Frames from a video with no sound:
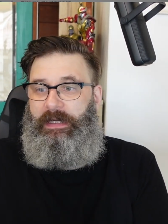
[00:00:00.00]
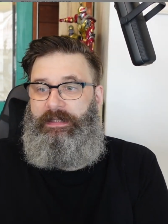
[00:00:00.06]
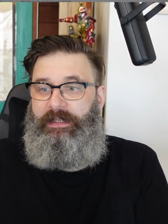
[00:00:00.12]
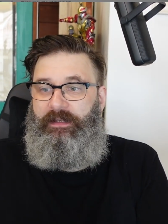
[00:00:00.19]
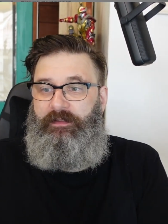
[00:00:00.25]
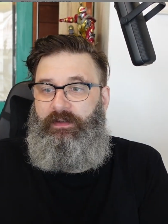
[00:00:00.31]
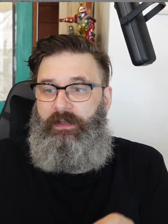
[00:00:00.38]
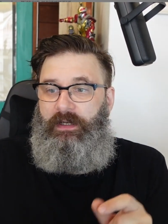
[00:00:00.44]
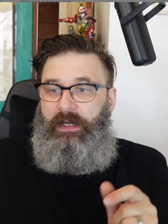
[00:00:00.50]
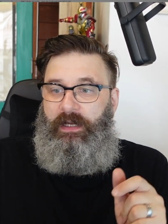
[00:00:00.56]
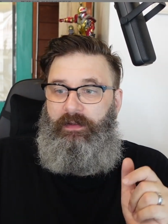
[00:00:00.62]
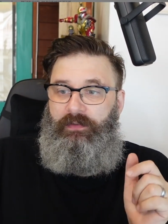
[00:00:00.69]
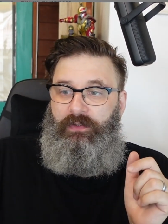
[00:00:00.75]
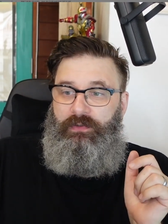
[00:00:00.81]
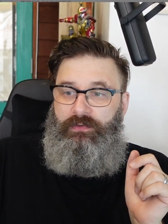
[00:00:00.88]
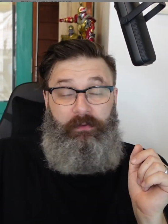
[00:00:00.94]
And then it's going to
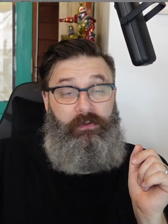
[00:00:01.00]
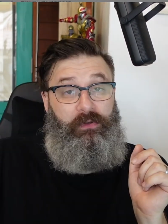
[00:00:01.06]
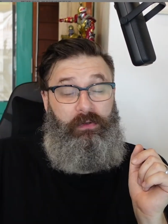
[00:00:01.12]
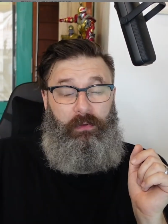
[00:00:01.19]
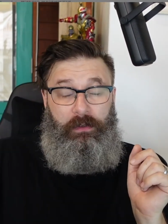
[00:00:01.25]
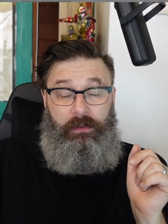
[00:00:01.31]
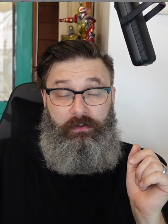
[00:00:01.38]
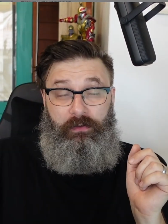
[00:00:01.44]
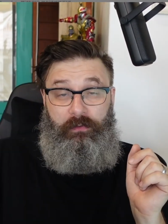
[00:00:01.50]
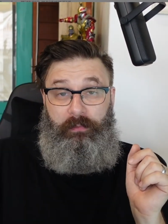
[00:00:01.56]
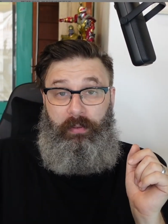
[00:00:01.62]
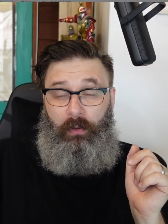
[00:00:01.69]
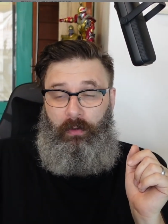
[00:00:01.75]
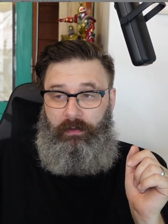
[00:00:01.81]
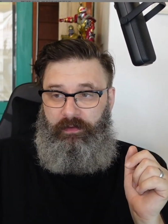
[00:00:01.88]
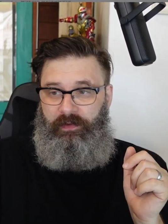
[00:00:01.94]
ask you, do you want to do
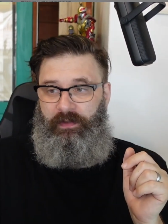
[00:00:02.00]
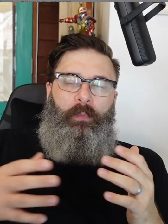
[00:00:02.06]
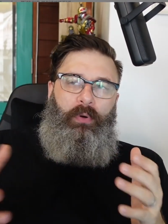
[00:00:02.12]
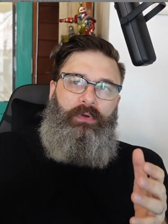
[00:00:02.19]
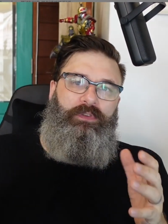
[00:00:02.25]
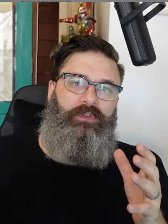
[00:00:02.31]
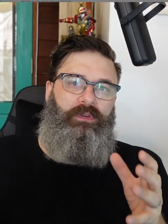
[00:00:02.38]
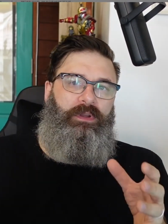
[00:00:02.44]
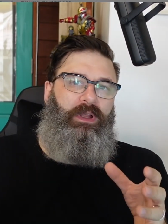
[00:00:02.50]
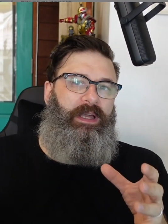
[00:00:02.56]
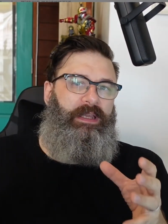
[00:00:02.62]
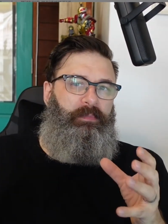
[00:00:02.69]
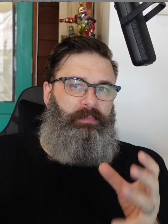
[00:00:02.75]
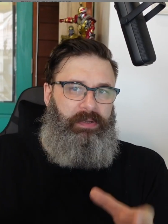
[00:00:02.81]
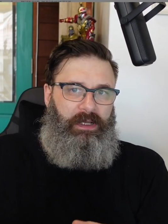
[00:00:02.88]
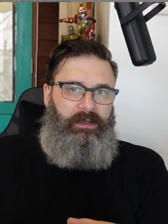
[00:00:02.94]
ports? Ports are
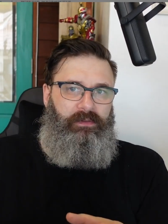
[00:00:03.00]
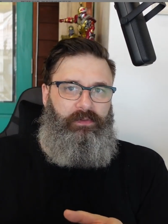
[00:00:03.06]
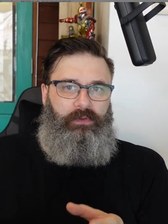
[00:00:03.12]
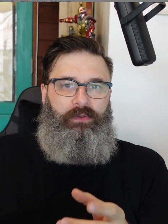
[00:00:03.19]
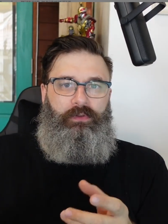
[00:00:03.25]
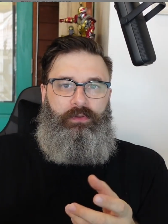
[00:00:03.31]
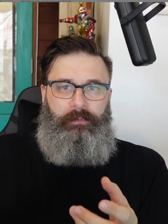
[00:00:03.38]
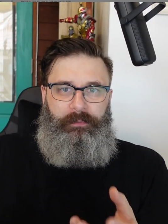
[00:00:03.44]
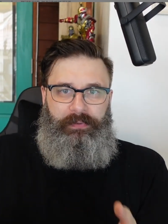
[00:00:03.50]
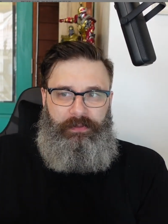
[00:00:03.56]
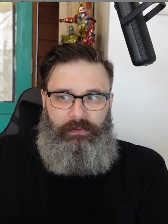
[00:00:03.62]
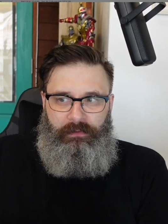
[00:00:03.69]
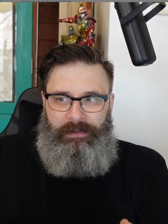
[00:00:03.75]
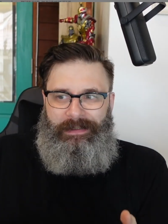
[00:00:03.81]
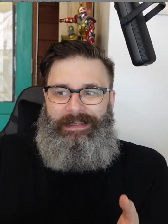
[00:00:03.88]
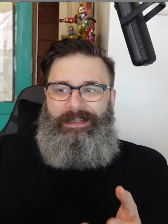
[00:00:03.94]
like plugs on your
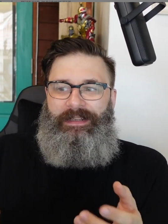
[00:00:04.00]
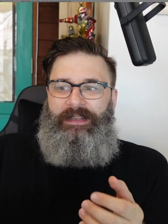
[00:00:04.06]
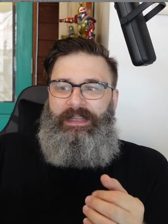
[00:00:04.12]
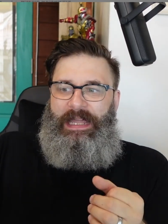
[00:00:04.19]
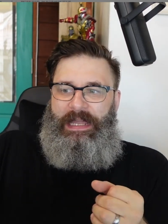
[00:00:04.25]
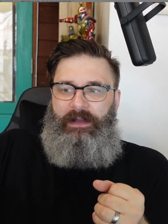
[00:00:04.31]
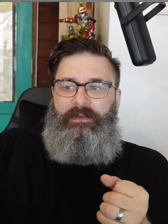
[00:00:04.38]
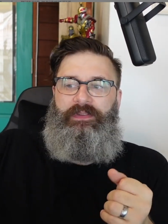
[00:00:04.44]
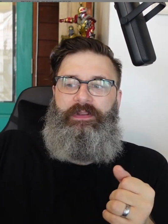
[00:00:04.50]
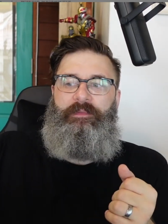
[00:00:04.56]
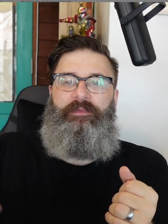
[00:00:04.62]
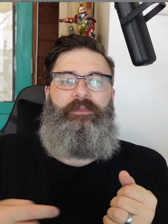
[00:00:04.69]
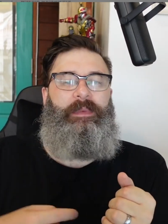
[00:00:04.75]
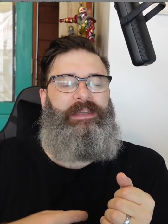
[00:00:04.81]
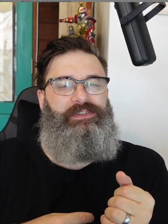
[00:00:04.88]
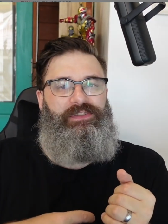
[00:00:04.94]
computer. It allows
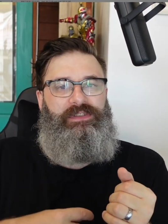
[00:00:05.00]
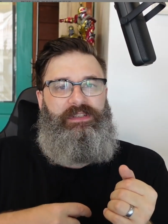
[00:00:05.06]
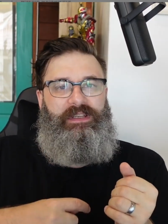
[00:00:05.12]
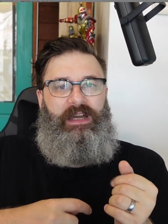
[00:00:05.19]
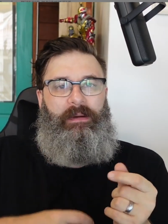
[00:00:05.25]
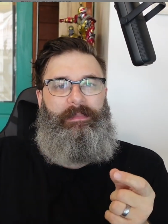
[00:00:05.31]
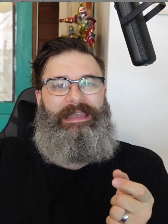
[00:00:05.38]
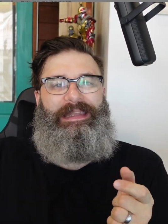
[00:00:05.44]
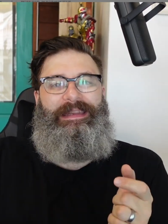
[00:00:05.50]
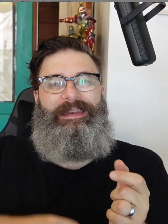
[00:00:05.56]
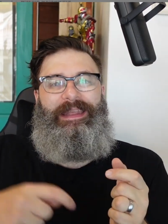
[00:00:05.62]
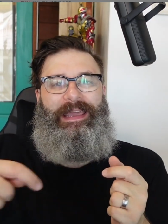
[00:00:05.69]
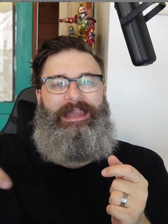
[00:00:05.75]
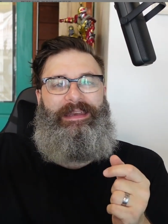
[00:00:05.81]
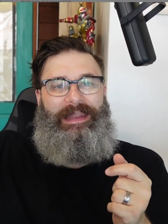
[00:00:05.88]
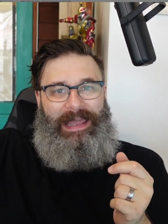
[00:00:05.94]
information to come in
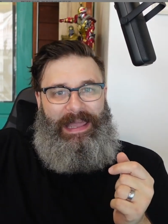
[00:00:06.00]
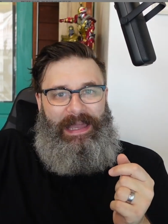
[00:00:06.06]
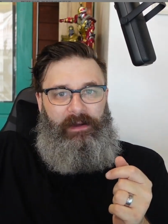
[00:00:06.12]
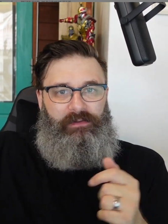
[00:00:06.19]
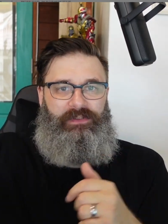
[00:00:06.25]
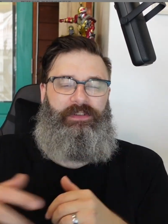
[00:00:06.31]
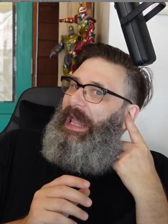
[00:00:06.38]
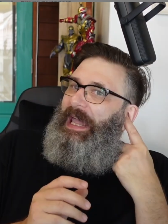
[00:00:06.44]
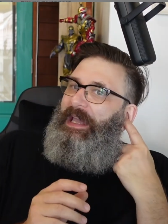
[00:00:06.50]
and out.